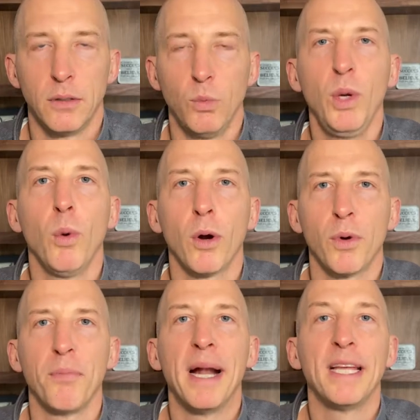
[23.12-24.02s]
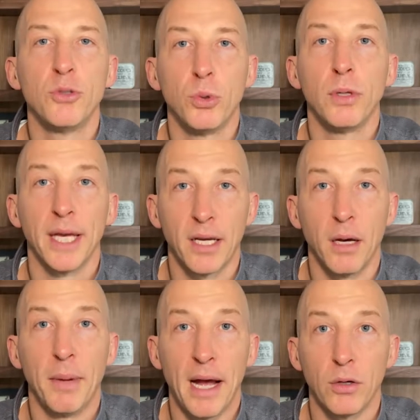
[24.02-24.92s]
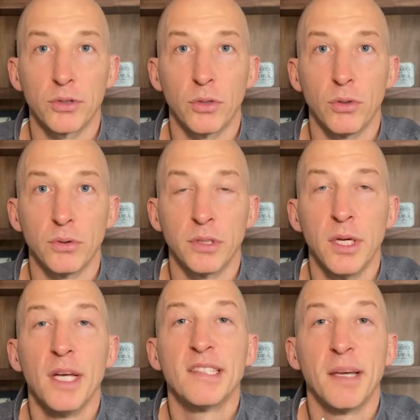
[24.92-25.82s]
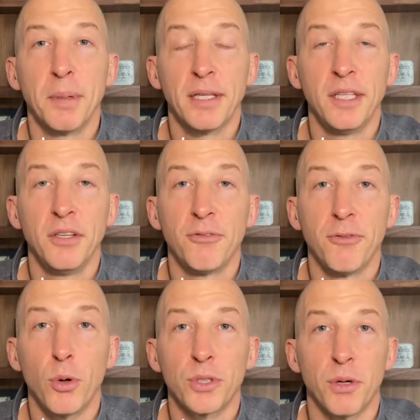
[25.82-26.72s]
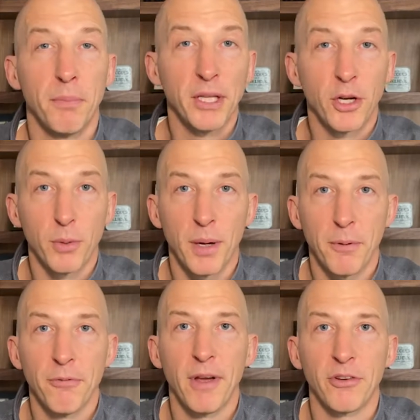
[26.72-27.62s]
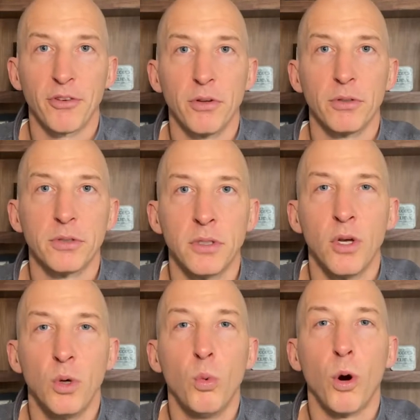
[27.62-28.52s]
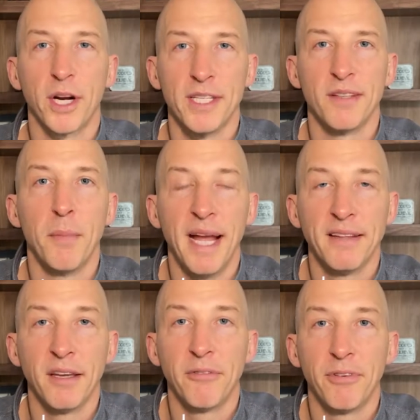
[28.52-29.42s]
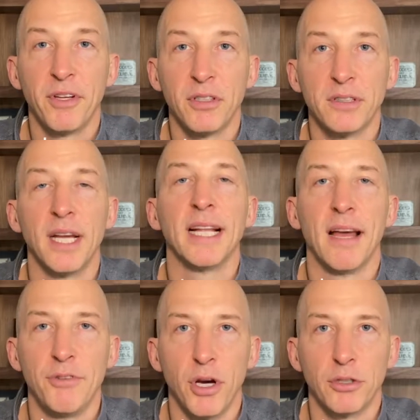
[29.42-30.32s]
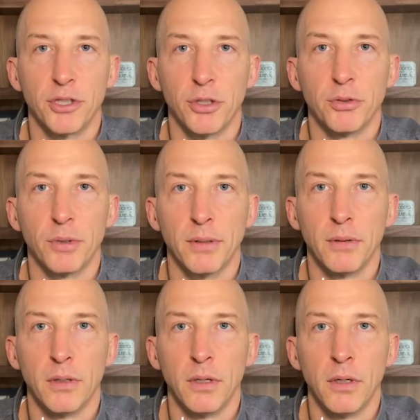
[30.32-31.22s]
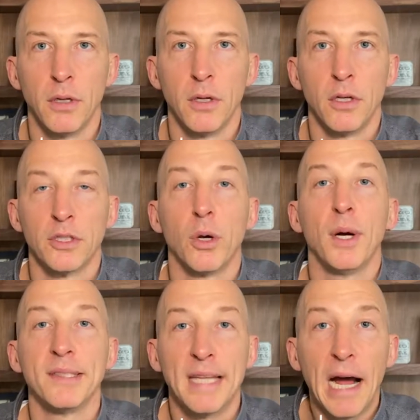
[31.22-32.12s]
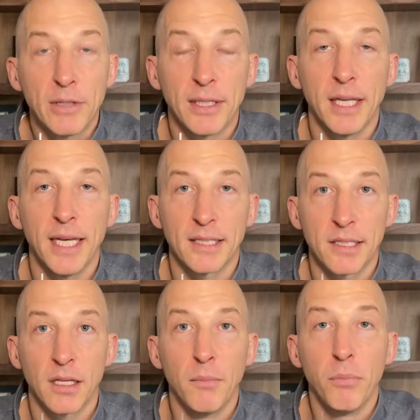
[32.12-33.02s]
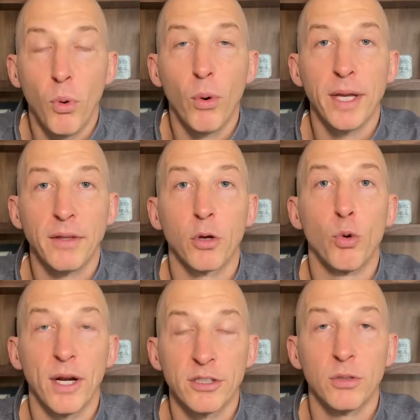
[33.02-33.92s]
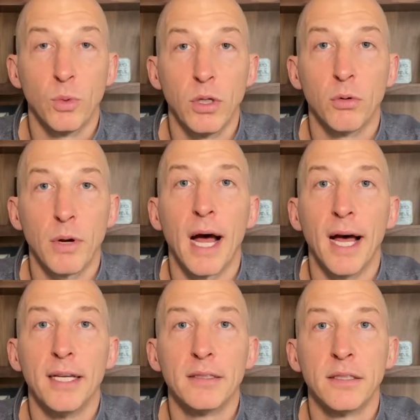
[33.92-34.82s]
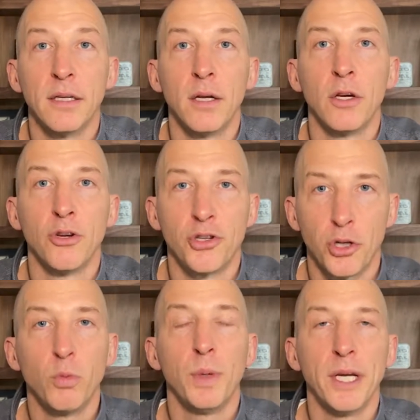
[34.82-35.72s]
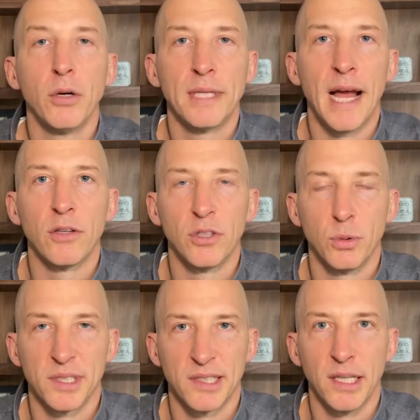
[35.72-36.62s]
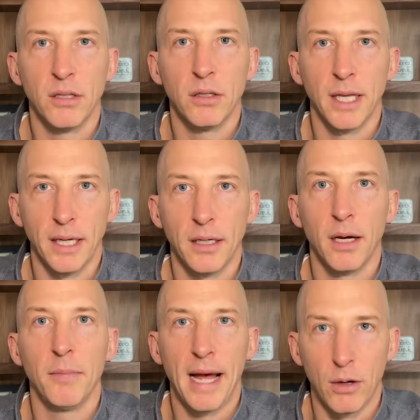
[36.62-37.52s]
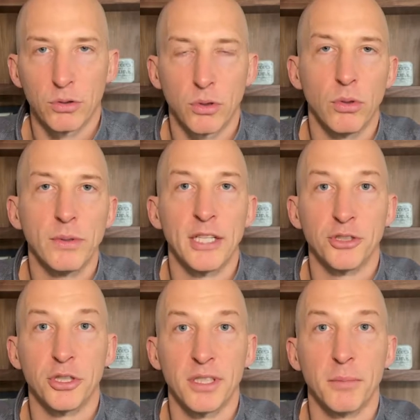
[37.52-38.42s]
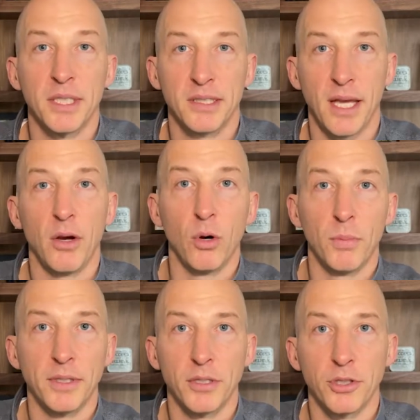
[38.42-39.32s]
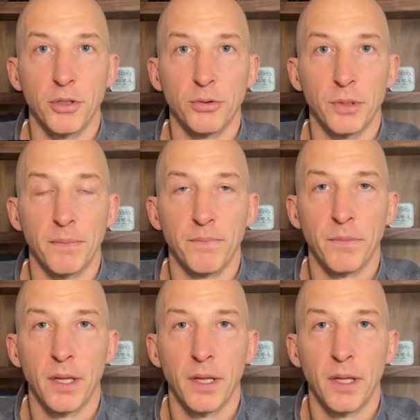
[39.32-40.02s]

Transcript: We work with many dual income households. Typically, these folks are mid-career professionals who work in demanding fields and have young children. So undoubtedly, at some point, the question will arise, should we go down to a single income household and should somebody stay home with the children?